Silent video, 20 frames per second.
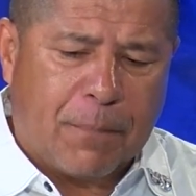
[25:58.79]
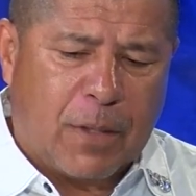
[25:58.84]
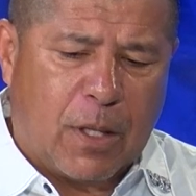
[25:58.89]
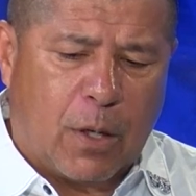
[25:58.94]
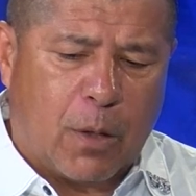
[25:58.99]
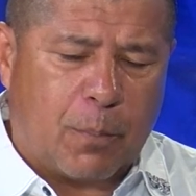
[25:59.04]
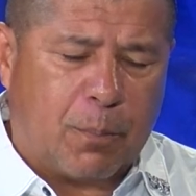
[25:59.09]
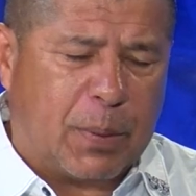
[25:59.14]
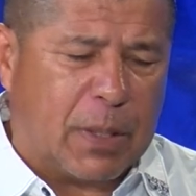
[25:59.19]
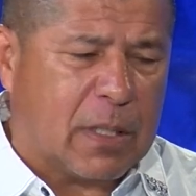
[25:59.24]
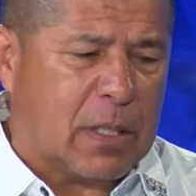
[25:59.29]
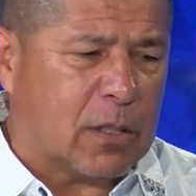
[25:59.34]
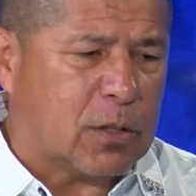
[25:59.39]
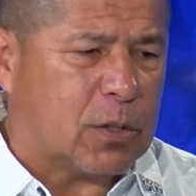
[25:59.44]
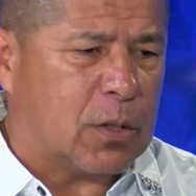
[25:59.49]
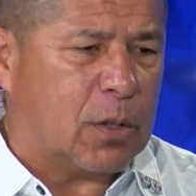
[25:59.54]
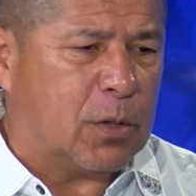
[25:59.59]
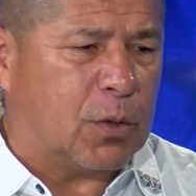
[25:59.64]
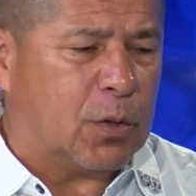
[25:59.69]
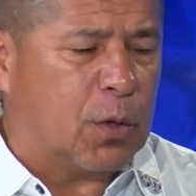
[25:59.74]
You know,
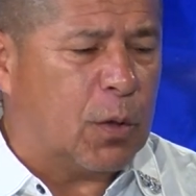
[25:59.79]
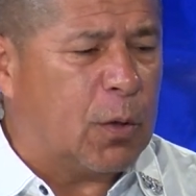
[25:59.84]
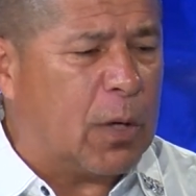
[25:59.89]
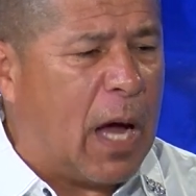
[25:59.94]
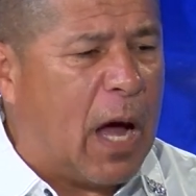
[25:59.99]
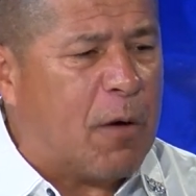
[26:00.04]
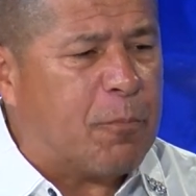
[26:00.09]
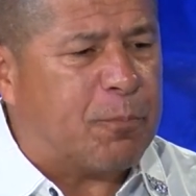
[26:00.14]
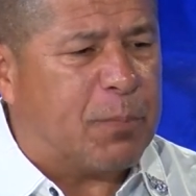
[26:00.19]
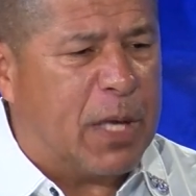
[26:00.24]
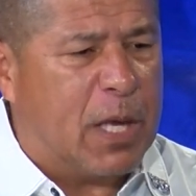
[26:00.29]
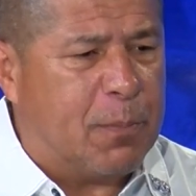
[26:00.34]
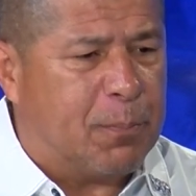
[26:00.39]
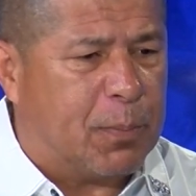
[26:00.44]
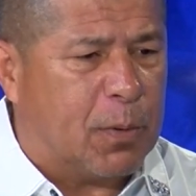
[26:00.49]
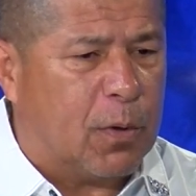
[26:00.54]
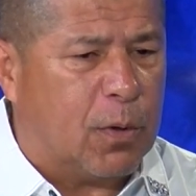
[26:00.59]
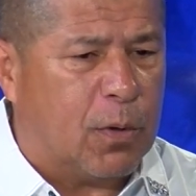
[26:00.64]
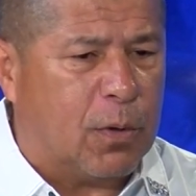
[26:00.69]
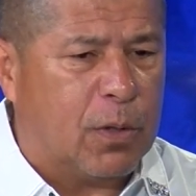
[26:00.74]
because you have
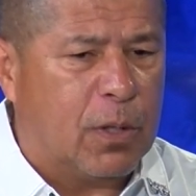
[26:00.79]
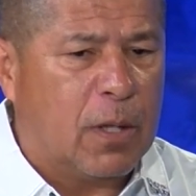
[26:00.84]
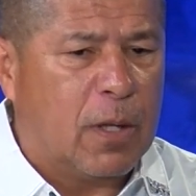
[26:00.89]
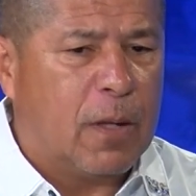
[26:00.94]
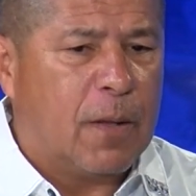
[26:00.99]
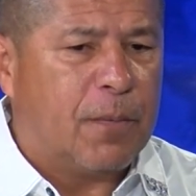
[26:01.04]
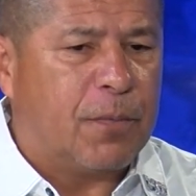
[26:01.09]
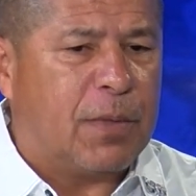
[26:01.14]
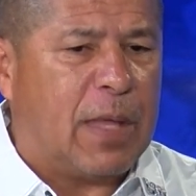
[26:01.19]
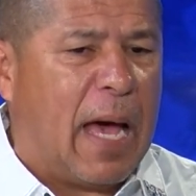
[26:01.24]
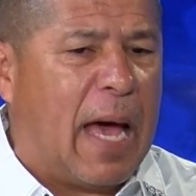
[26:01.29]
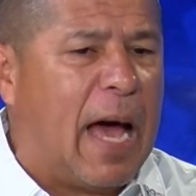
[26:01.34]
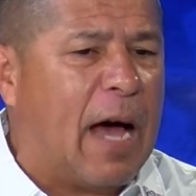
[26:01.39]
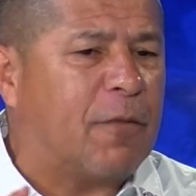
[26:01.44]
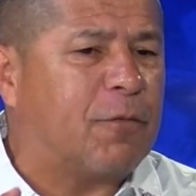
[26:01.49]
people that